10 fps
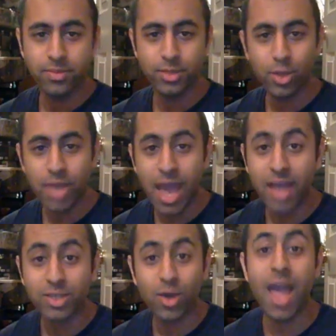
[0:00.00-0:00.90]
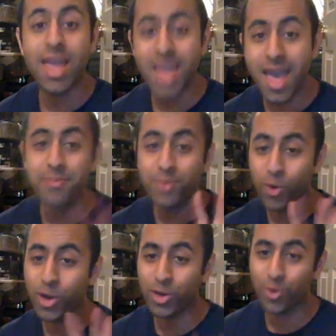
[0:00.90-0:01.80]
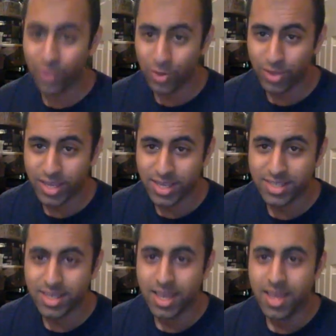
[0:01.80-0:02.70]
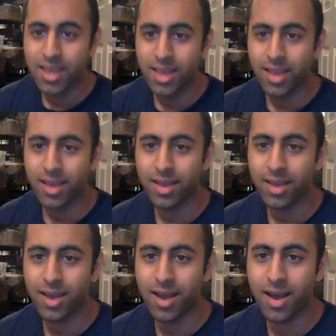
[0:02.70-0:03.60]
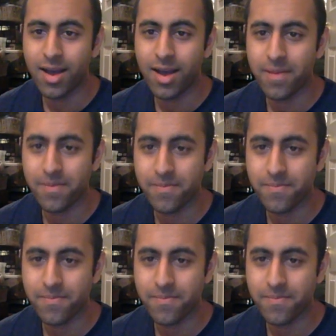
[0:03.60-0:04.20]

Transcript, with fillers: so yeah, so I am going to review these. Um,